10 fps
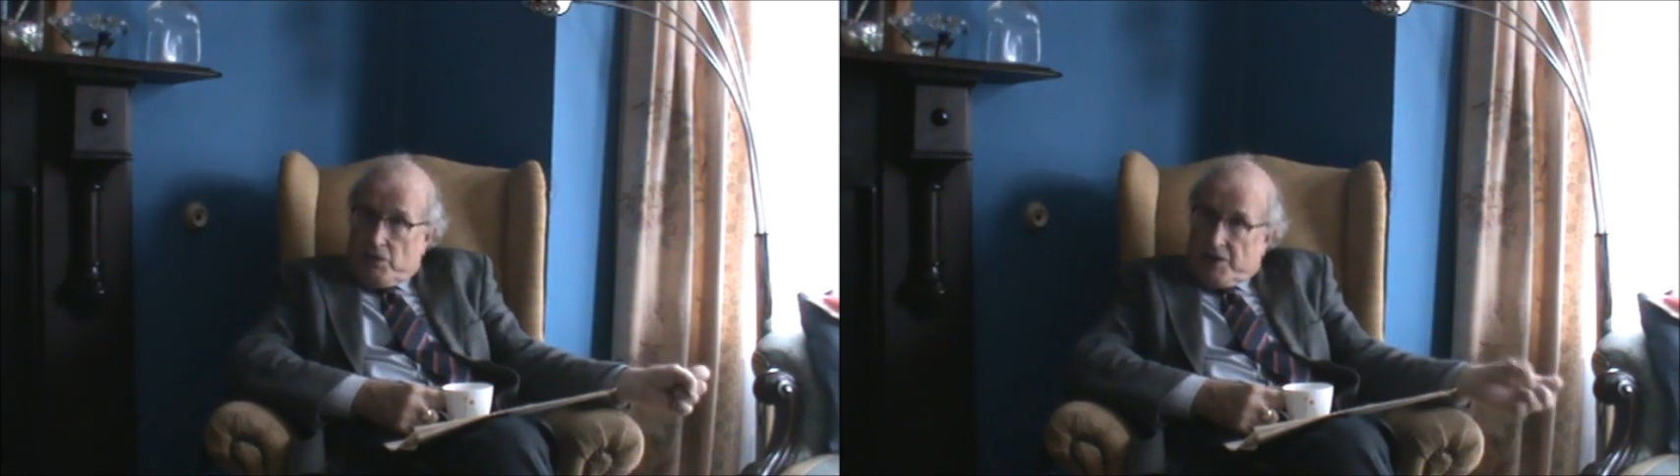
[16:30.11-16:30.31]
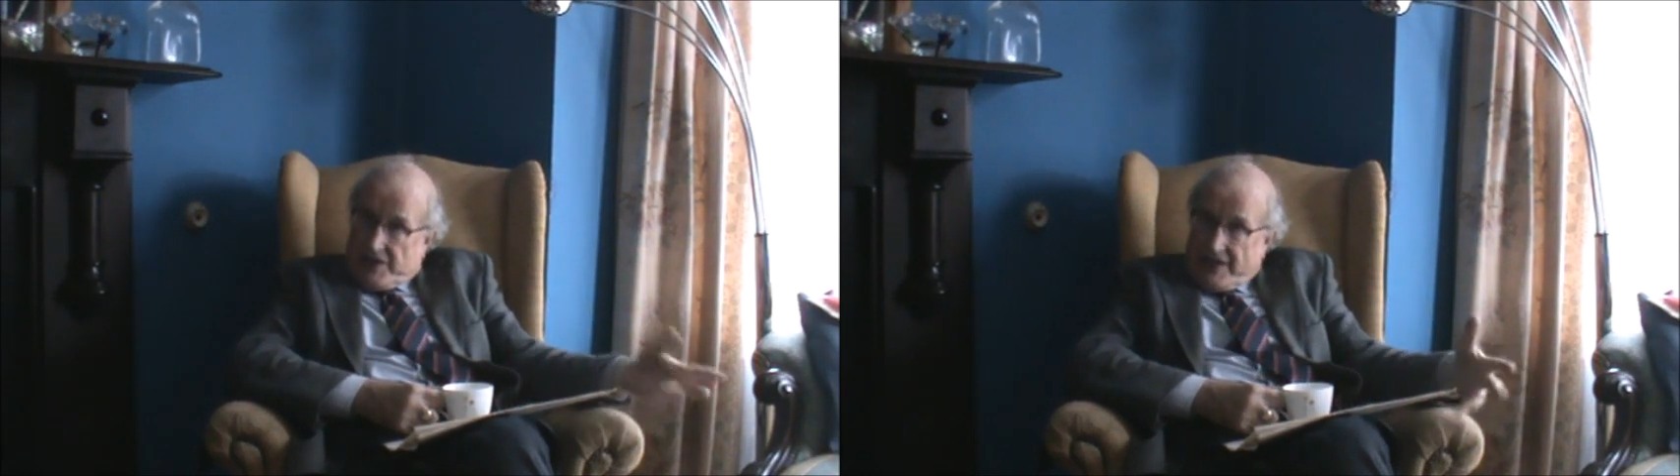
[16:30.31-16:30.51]

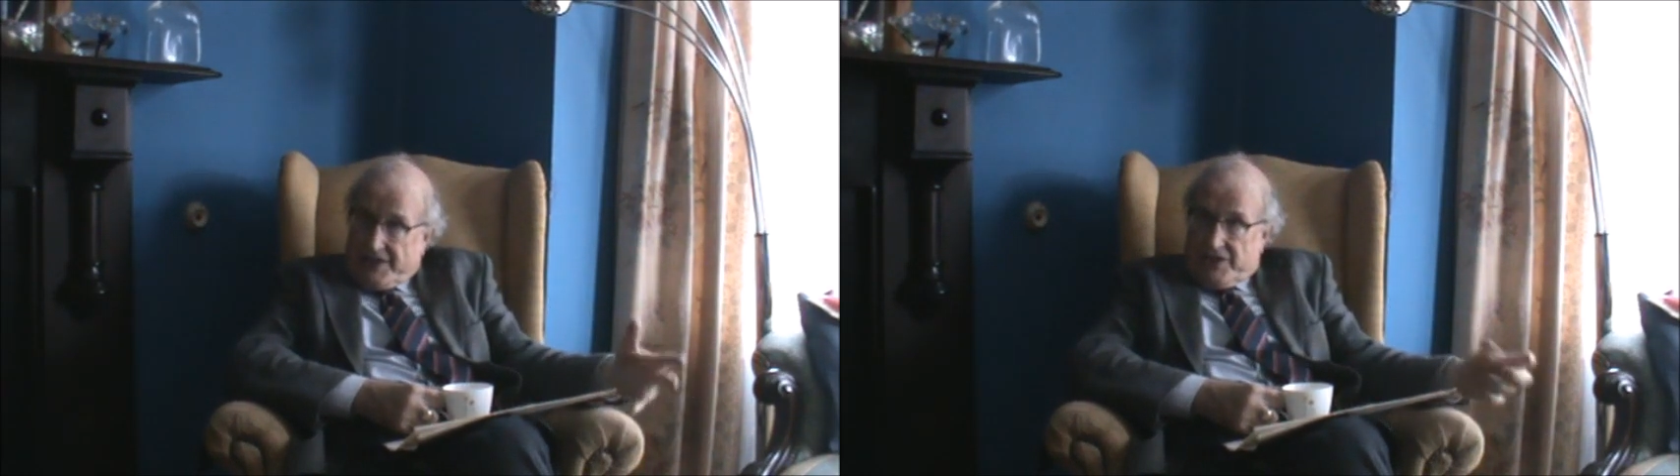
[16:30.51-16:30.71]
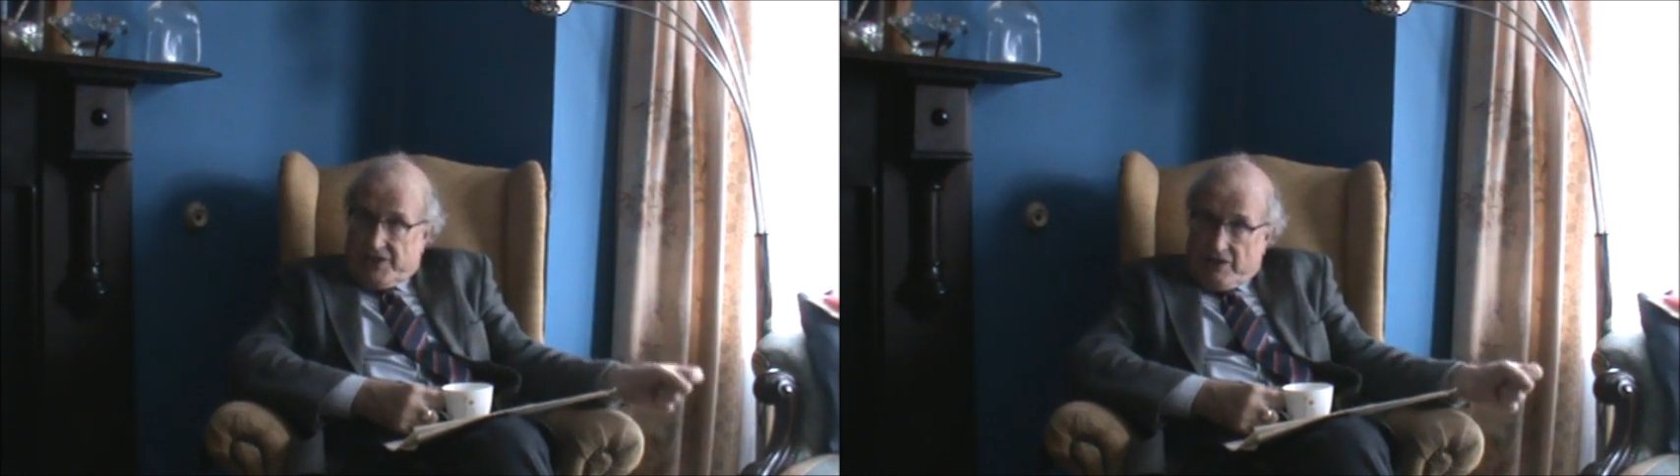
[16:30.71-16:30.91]
which led
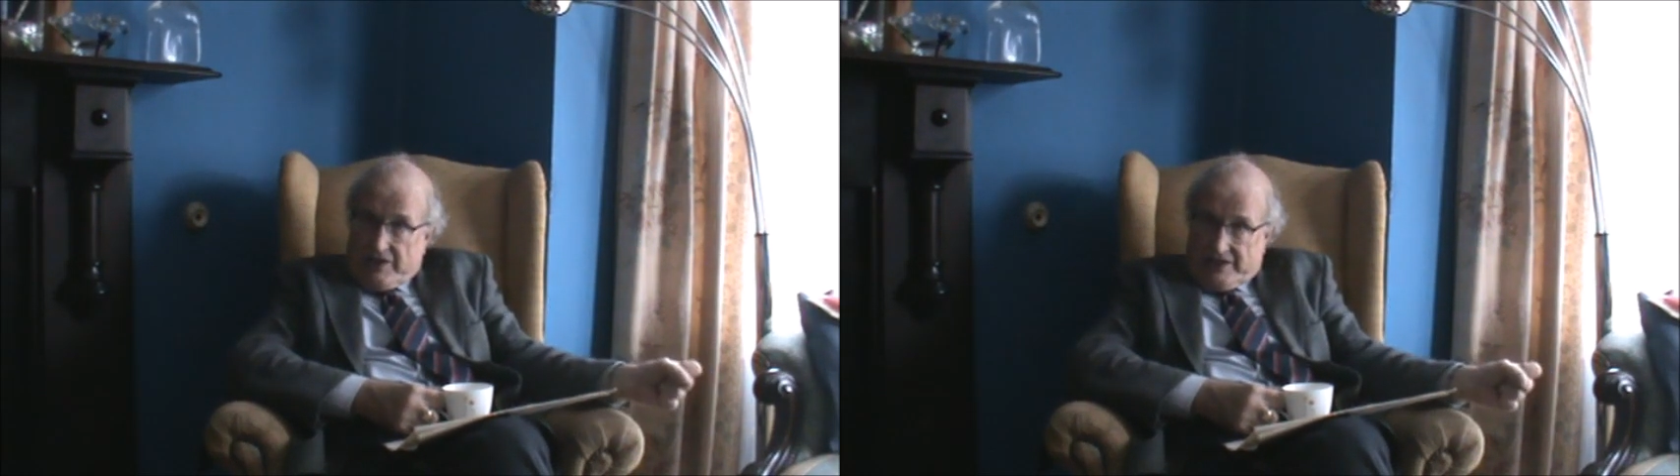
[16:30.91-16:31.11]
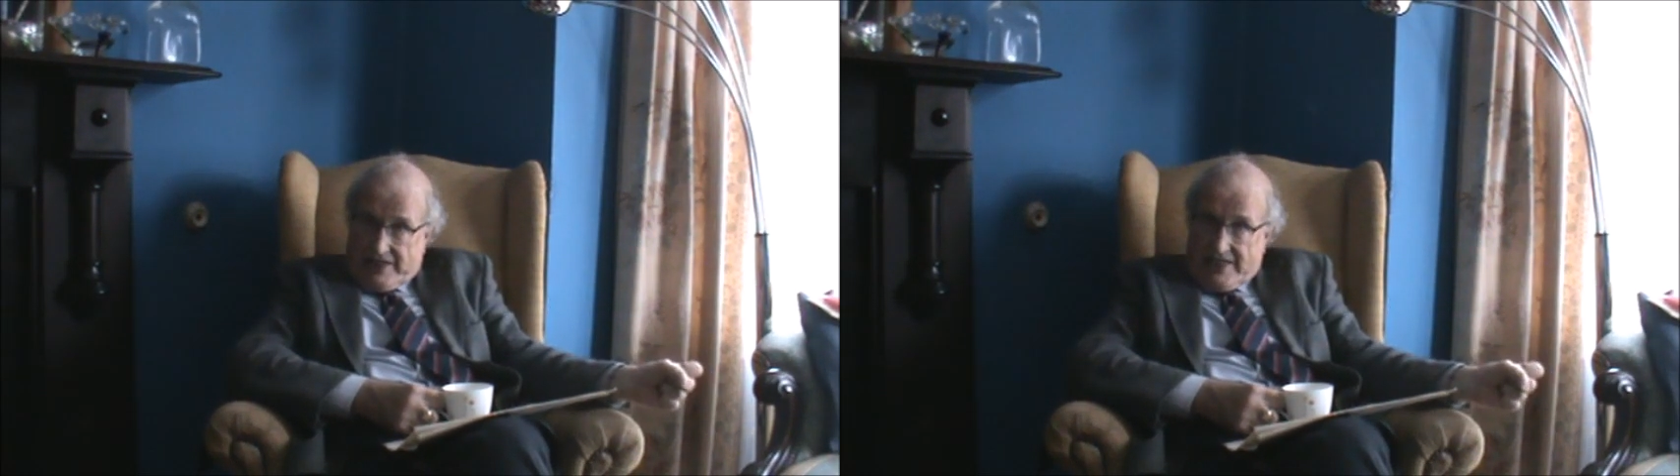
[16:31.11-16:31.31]
us to
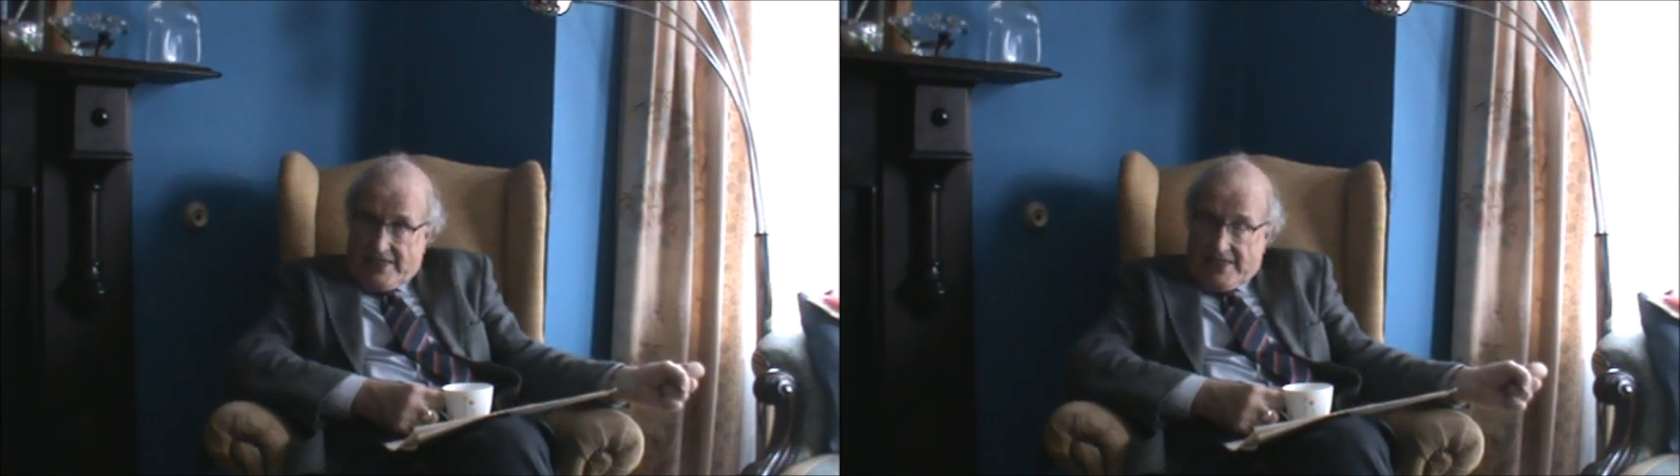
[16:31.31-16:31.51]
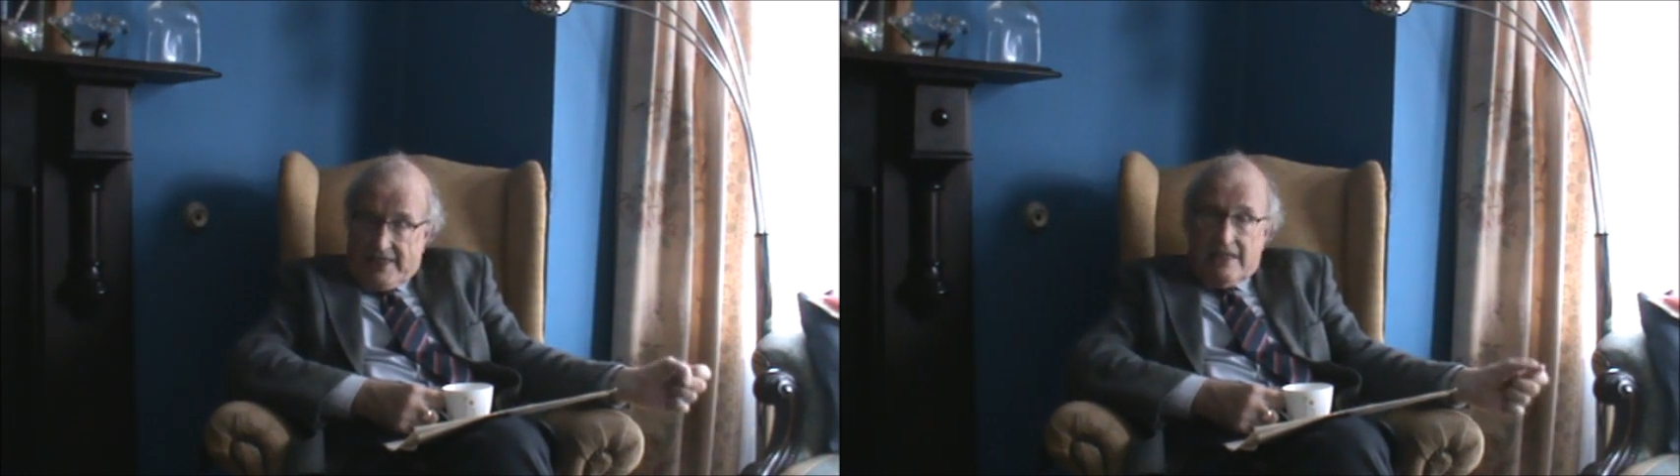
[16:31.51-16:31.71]
joining the
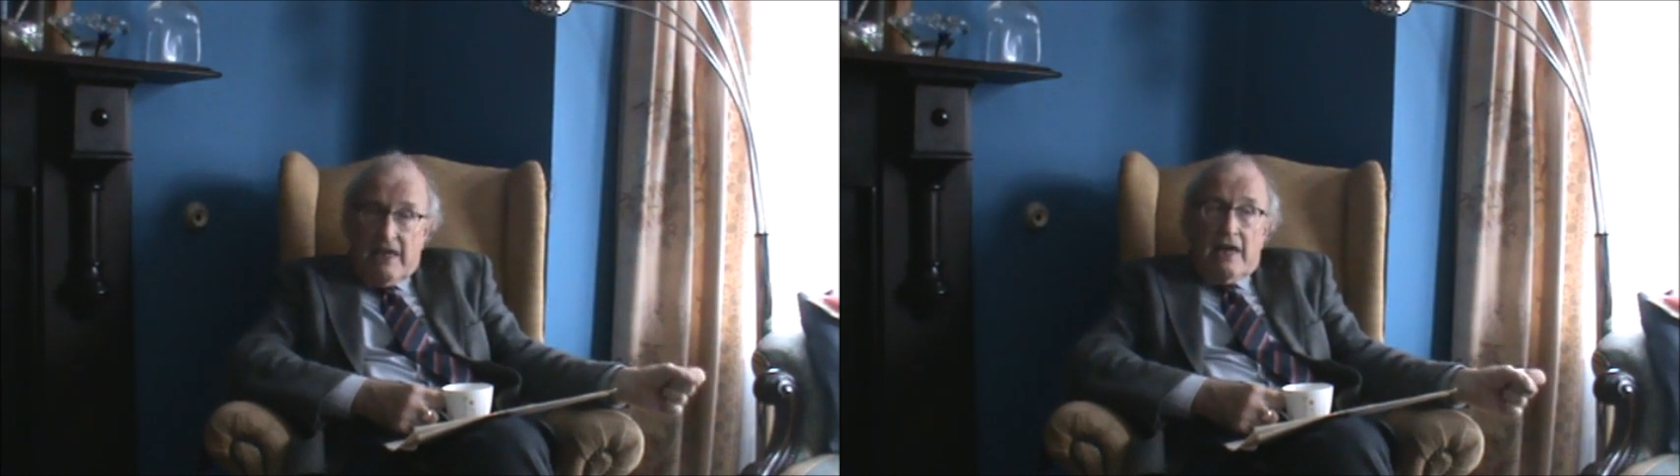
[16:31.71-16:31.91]
EEC.